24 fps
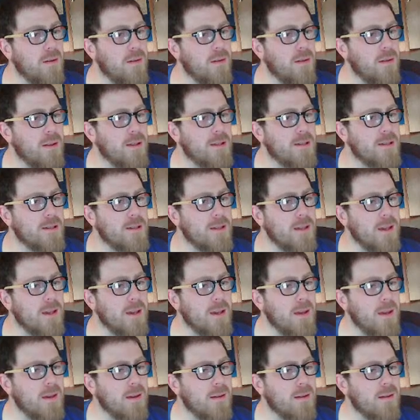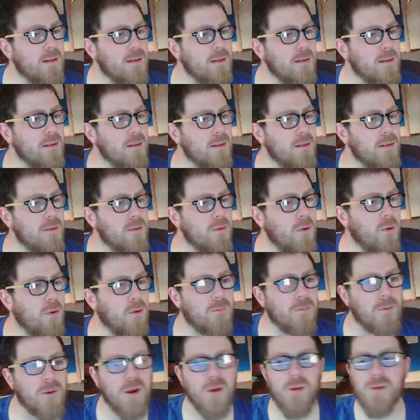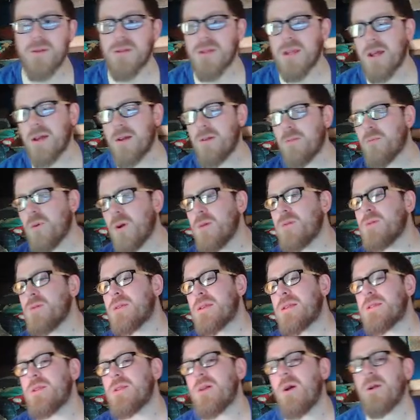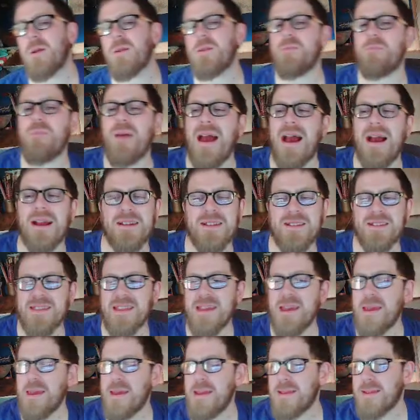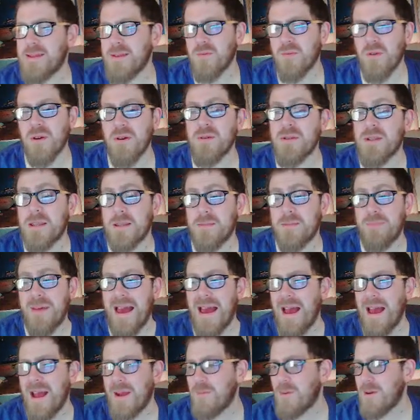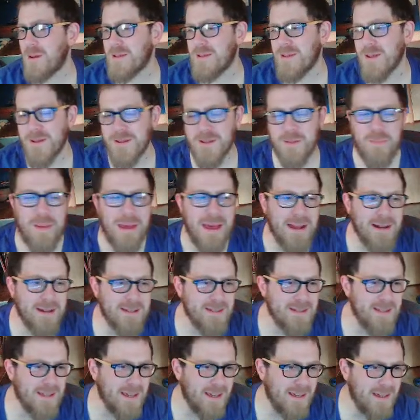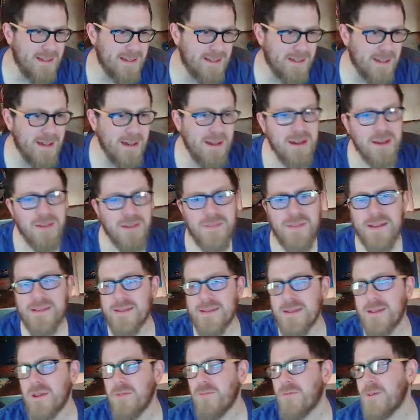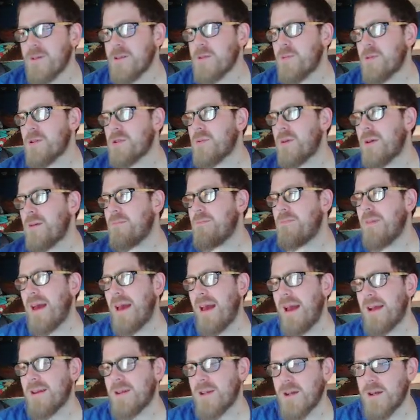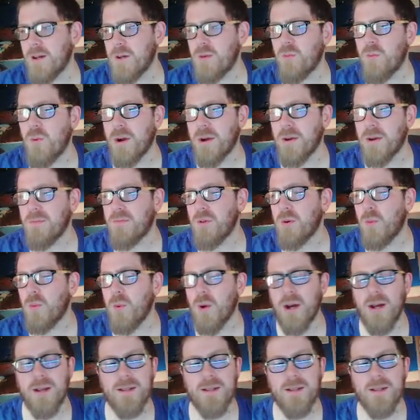see. Or Rosa. Rosa's not as bad as these. Rosa's bad, but it's not as bad as these. There's a difference between bad and one of the worst